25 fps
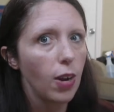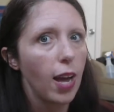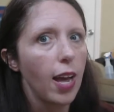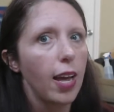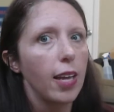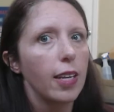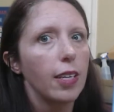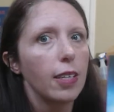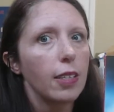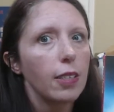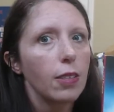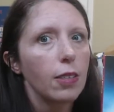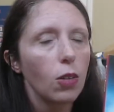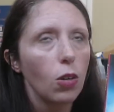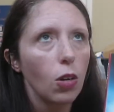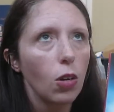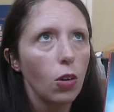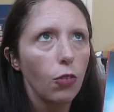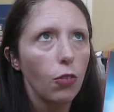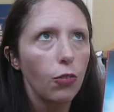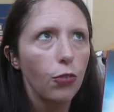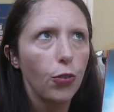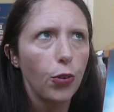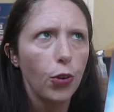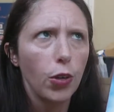and
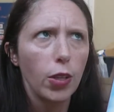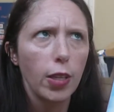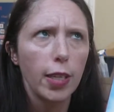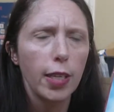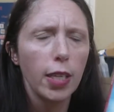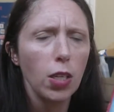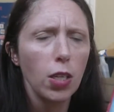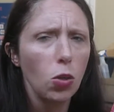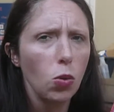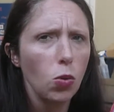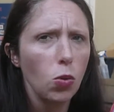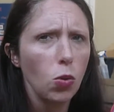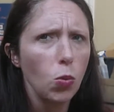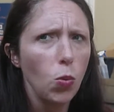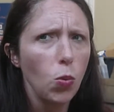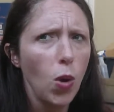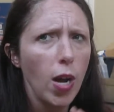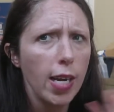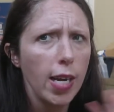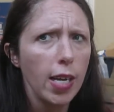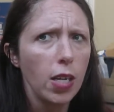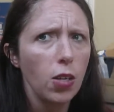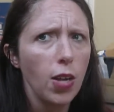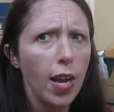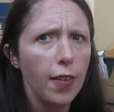for a little
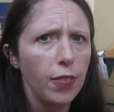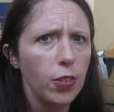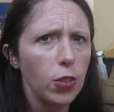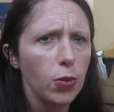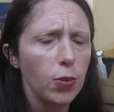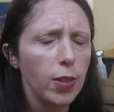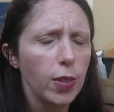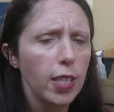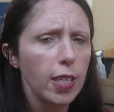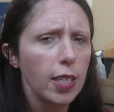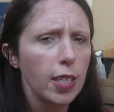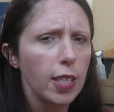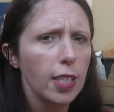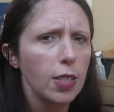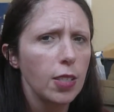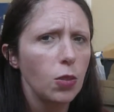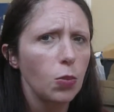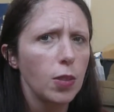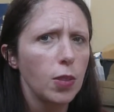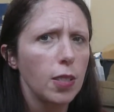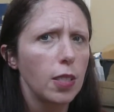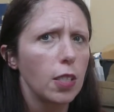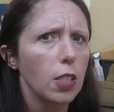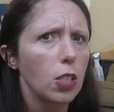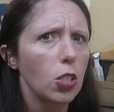while after reading this
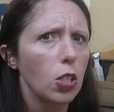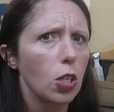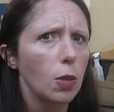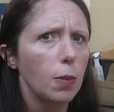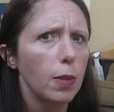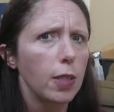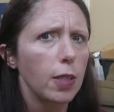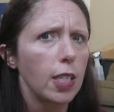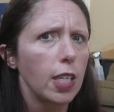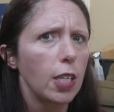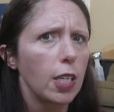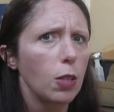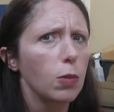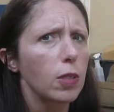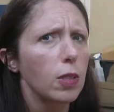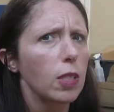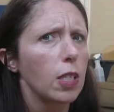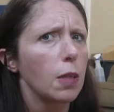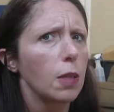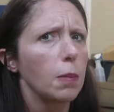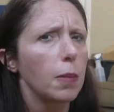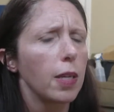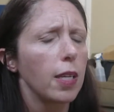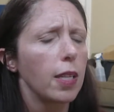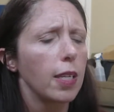was determined he was
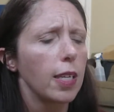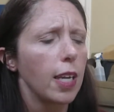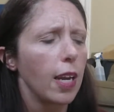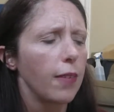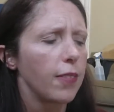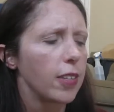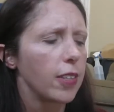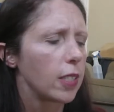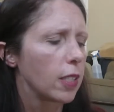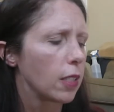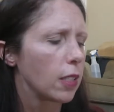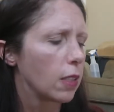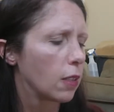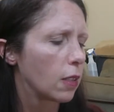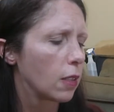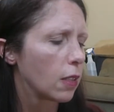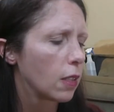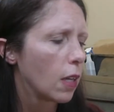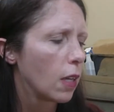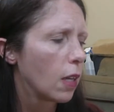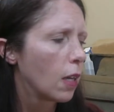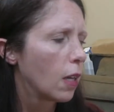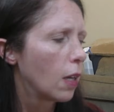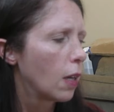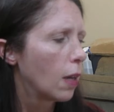going to be in the Navy SEALs,
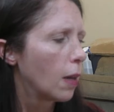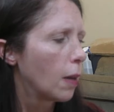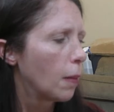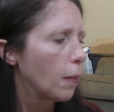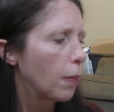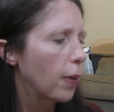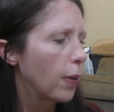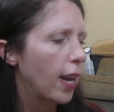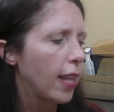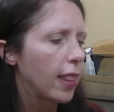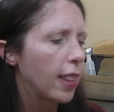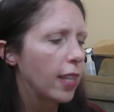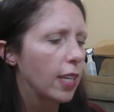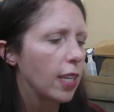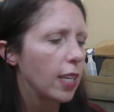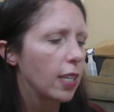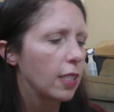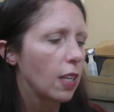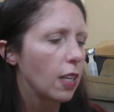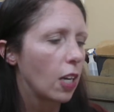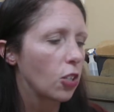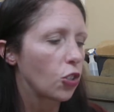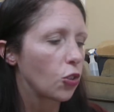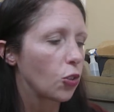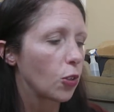but I think
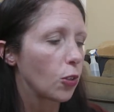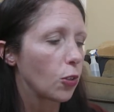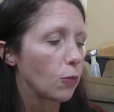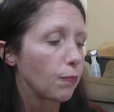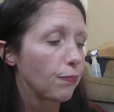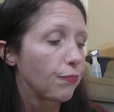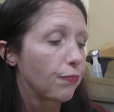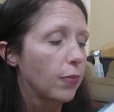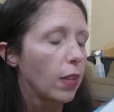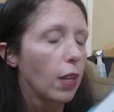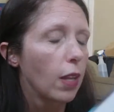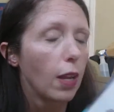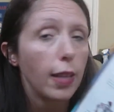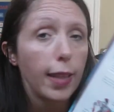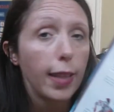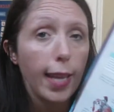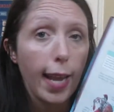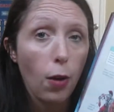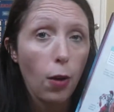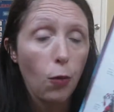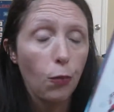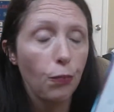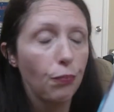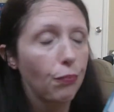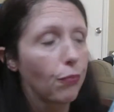he's not sure
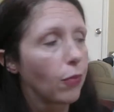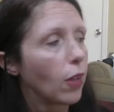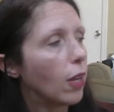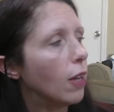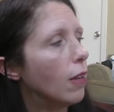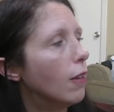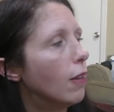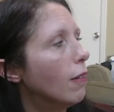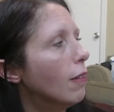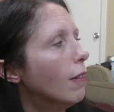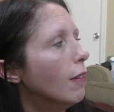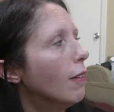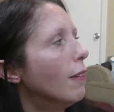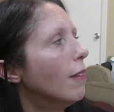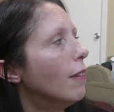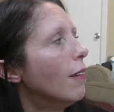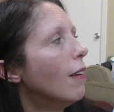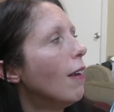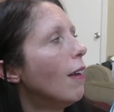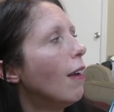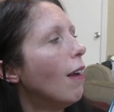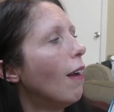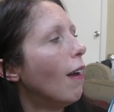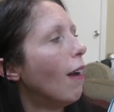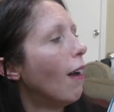now.
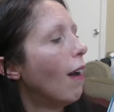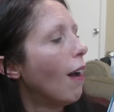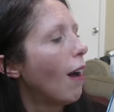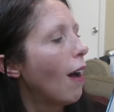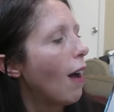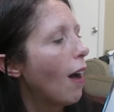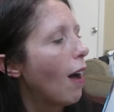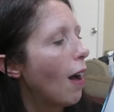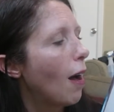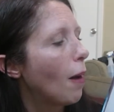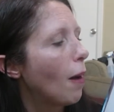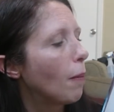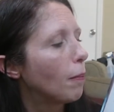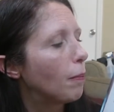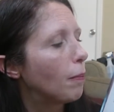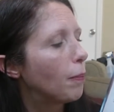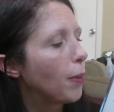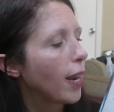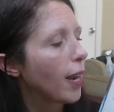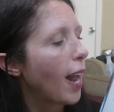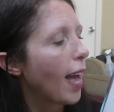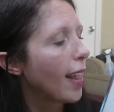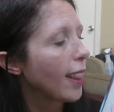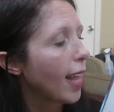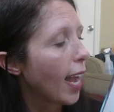But
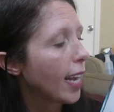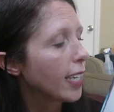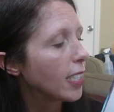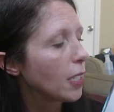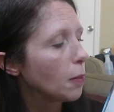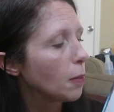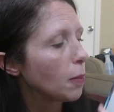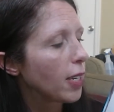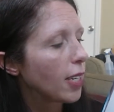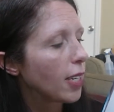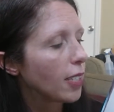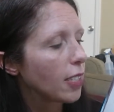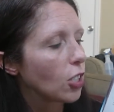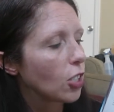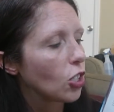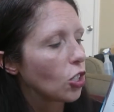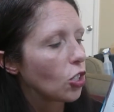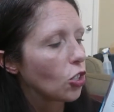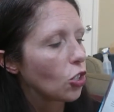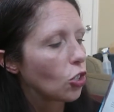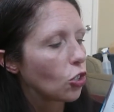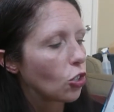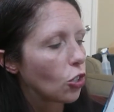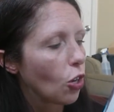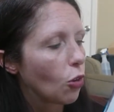I liked it because it
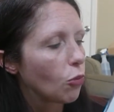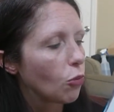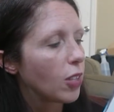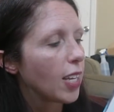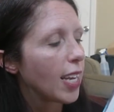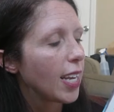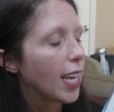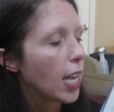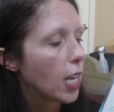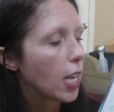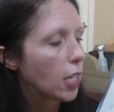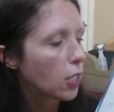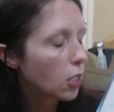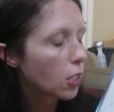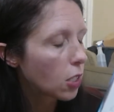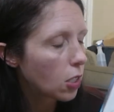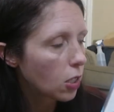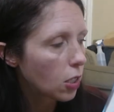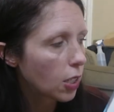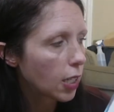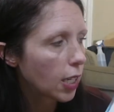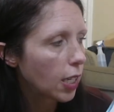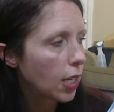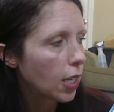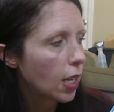just showed the
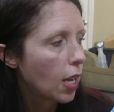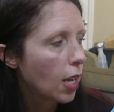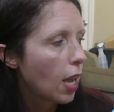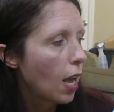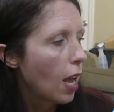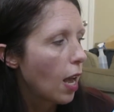history